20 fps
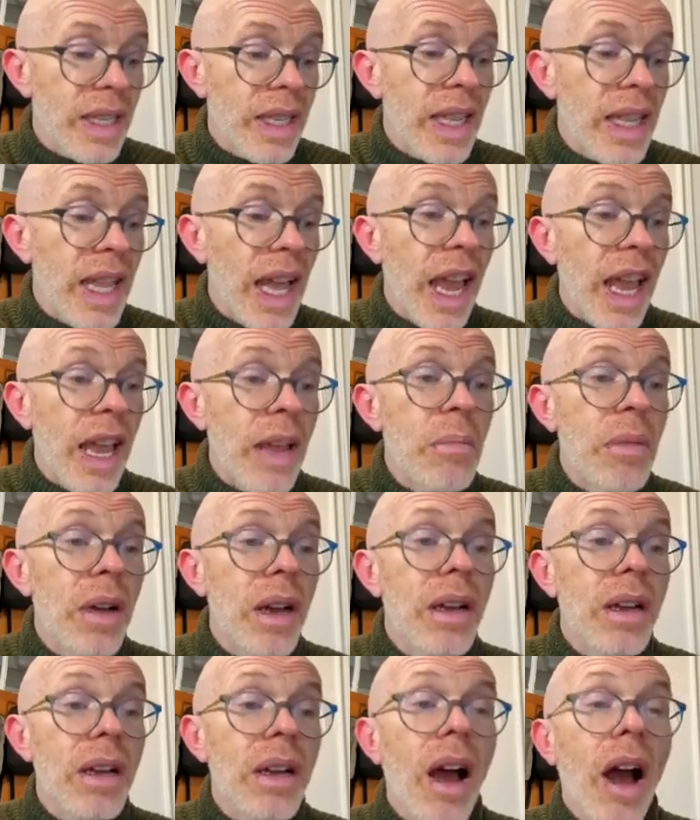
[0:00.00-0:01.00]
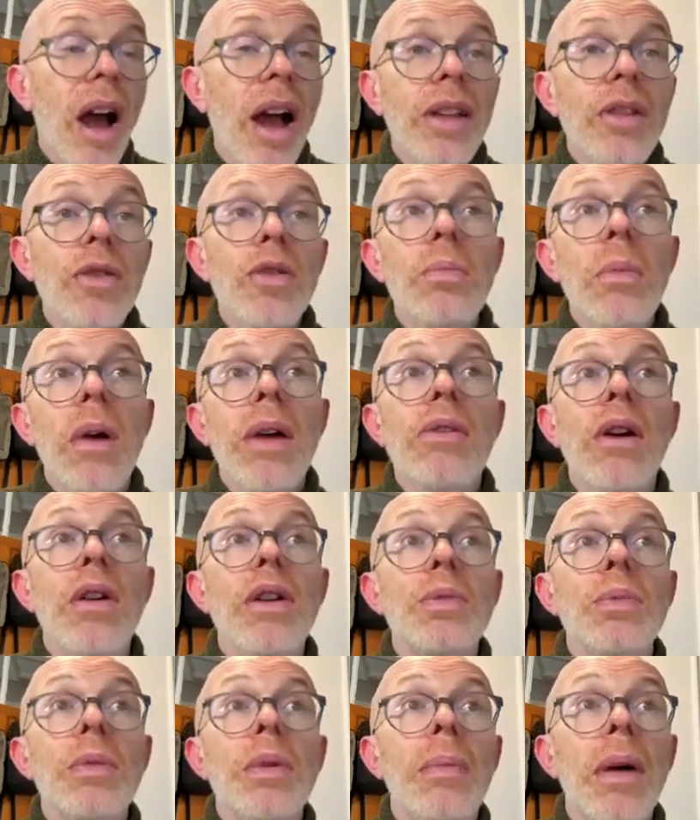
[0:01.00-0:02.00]
name. I called my
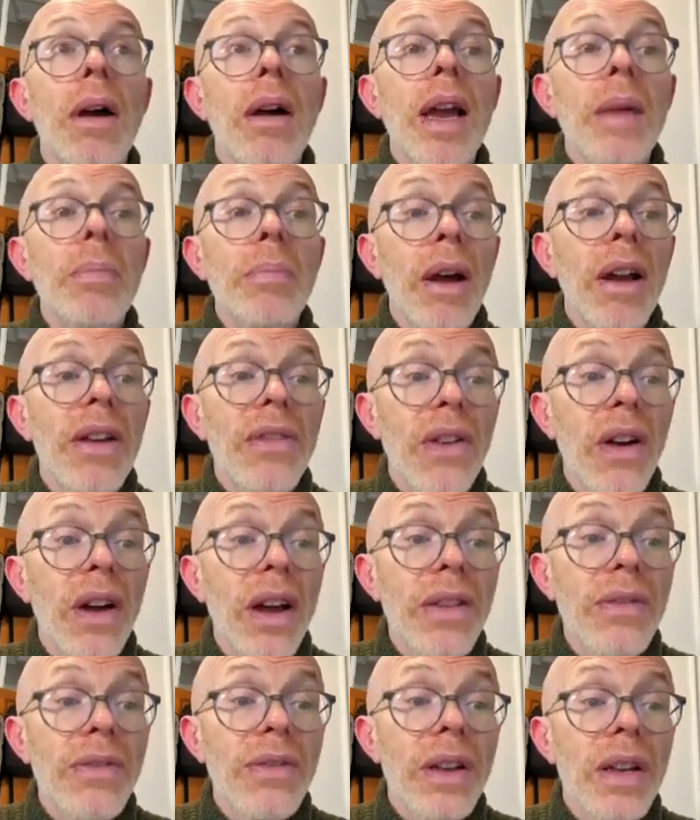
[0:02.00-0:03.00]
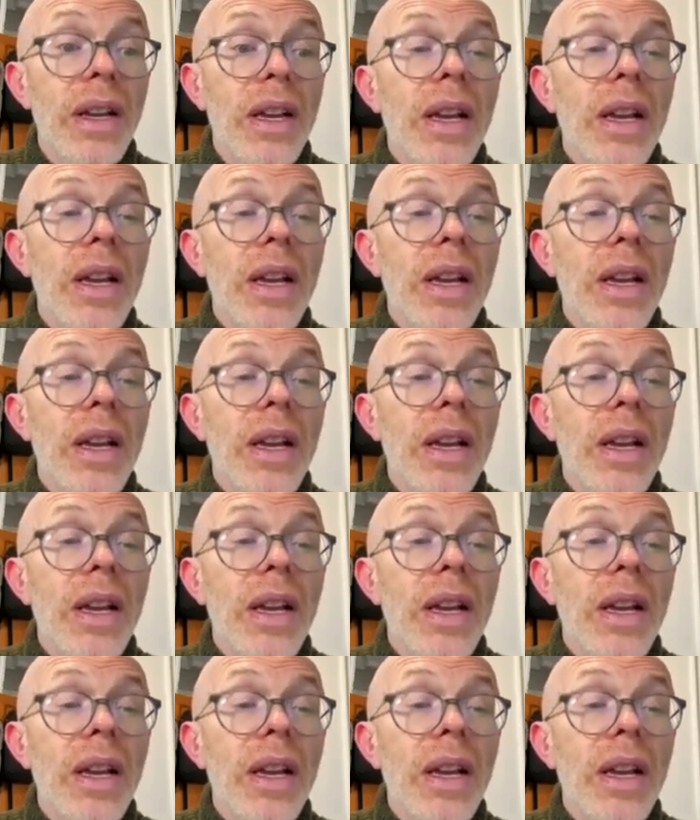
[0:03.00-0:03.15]
Raspberry Pi Pi 5,